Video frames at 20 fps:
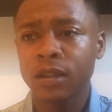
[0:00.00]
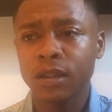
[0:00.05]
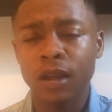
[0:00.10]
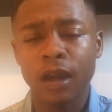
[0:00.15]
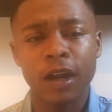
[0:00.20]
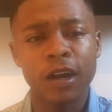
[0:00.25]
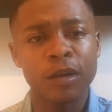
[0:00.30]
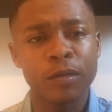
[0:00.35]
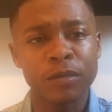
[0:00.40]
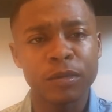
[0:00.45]

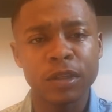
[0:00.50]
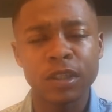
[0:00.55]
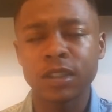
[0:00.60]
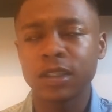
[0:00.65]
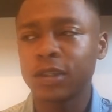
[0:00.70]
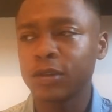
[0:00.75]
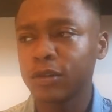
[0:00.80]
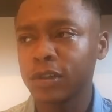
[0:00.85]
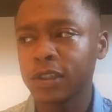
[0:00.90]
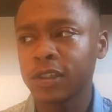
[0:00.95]
that he
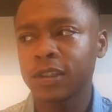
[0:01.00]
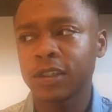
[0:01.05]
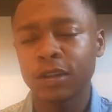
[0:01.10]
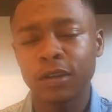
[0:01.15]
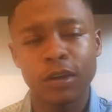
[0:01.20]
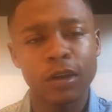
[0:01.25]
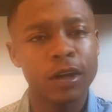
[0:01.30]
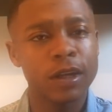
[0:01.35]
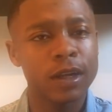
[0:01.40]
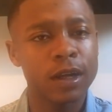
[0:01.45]
still needs
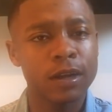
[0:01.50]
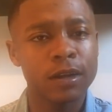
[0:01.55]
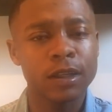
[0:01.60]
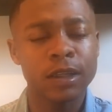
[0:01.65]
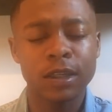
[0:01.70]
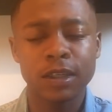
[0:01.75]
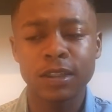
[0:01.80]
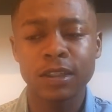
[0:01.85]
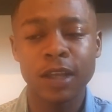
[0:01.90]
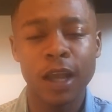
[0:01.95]
to learn how
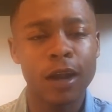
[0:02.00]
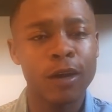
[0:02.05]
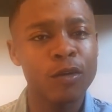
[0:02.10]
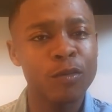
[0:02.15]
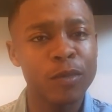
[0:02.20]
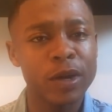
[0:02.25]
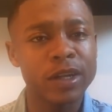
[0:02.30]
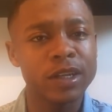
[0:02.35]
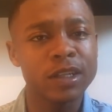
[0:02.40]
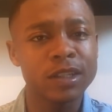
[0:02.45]
he can
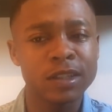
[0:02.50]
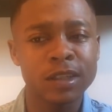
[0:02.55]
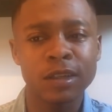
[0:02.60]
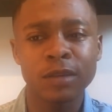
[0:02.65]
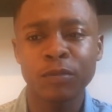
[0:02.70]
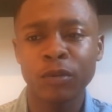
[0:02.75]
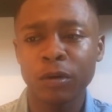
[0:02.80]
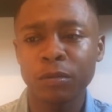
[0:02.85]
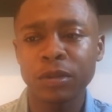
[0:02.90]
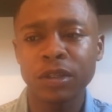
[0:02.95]
tackle, but he needs
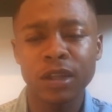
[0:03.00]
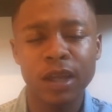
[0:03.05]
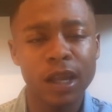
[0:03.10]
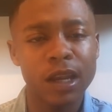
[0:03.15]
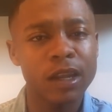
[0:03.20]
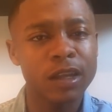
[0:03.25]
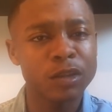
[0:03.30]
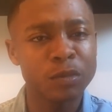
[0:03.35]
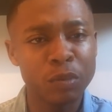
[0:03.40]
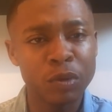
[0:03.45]
to probably
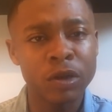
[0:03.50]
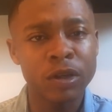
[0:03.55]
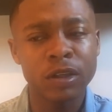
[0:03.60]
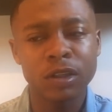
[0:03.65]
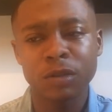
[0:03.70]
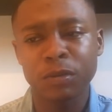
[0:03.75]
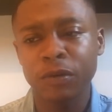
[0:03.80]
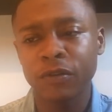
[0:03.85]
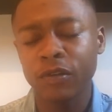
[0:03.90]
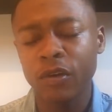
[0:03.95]
get less
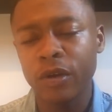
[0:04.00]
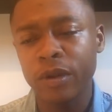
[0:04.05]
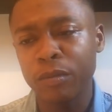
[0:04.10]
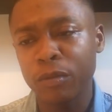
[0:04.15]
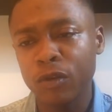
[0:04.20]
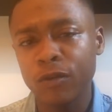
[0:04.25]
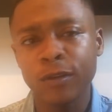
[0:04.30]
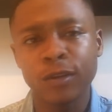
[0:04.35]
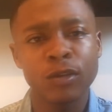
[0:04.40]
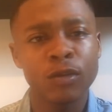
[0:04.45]
bookings before he
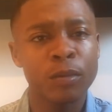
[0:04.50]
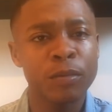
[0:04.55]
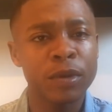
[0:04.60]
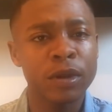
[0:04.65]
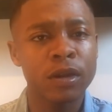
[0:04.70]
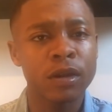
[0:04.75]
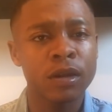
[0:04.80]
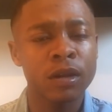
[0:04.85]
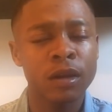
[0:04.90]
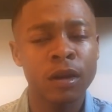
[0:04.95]
moves to a
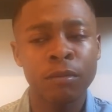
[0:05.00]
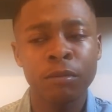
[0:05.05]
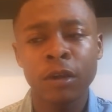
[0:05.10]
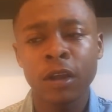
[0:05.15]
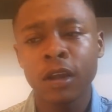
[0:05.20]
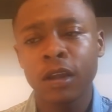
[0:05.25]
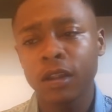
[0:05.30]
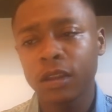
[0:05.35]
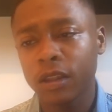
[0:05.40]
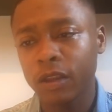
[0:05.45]
bigger club.
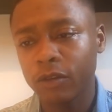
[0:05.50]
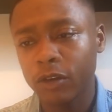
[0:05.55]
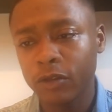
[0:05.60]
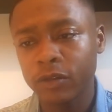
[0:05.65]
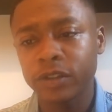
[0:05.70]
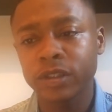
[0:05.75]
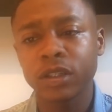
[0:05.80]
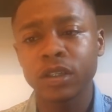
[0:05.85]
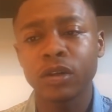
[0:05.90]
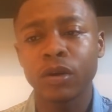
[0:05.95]
They've
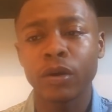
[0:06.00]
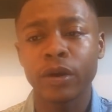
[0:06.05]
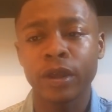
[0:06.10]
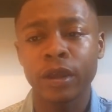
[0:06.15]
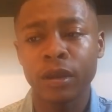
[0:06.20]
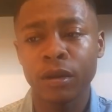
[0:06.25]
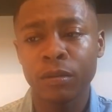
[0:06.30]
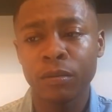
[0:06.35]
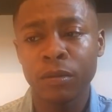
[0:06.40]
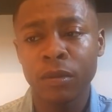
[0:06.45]
obviously got
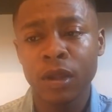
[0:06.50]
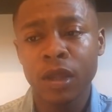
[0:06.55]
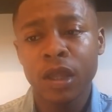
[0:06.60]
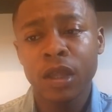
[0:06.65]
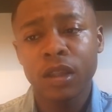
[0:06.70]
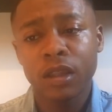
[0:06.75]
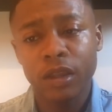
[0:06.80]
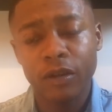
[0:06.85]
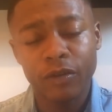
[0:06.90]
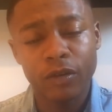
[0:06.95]
him,
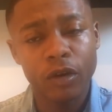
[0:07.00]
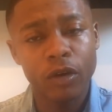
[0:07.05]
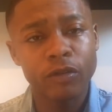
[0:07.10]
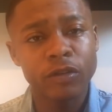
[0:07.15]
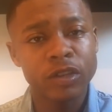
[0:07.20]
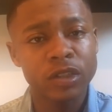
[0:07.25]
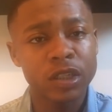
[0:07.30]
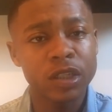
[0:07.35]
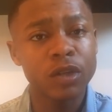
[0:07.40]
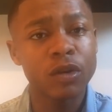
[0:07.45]
they've
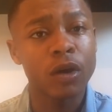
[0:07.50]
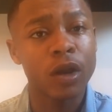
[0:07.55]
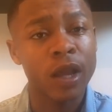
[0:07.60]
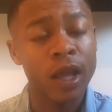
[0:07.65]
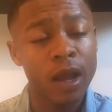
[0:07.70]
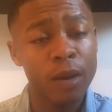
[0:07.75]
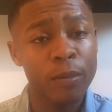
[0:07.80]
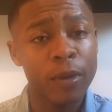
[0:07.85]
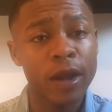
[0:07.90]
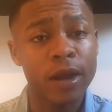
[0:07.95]
obviously got
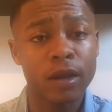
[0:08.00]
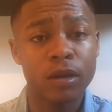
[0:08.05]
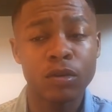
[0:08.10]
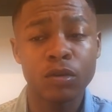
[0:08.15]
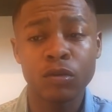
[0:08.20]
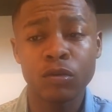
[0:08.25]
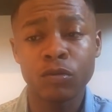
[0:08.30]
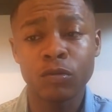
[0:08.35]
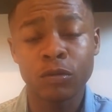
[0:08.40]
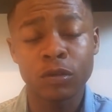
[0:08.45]
Kabak,
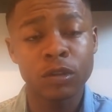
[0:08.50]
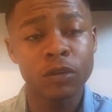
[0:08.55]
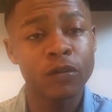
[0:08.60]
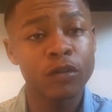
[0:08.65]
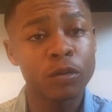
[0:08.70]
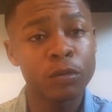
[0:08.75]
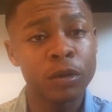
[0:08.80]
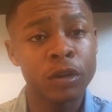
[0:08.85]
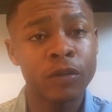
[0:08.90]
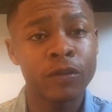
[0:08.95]
who was
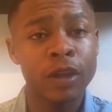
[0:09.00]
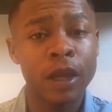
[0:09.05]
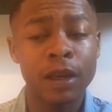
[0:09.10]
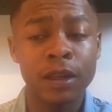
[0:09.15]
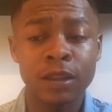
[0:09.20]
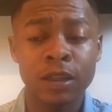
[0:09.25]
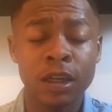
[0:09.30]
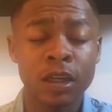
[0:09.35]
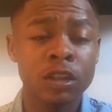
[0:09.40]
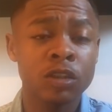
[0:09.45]
formerly of
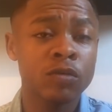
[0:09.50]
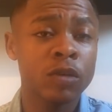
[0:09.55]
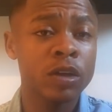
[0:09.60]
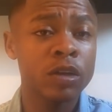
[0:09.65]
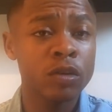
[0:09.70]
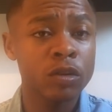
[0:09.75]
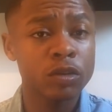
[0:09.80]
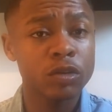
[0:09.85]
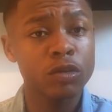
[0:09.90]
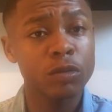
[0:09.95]

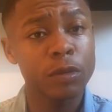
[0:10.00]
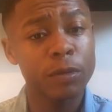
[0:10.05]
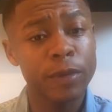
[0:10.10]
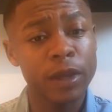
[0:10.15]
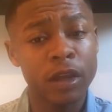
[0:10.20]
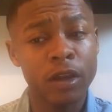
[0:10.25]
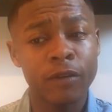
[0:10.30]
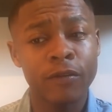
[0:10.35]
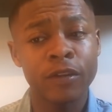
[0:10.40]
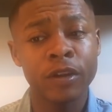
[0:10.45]
Galatasaray, you lot saw me
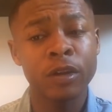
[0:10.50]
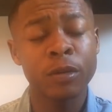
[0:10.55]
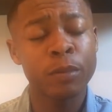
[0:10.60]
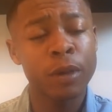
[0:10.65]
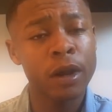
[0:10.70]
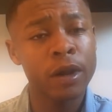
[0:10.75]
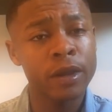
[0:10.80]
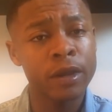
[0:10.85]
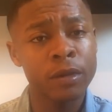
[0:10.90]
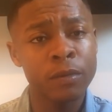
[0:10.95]
make a vid
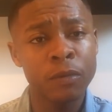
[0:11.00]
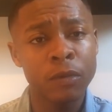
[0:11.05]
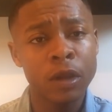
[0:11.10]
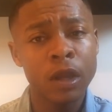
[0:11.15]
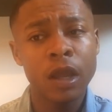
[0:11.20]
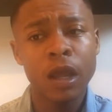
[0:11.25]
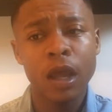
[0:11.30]
about him,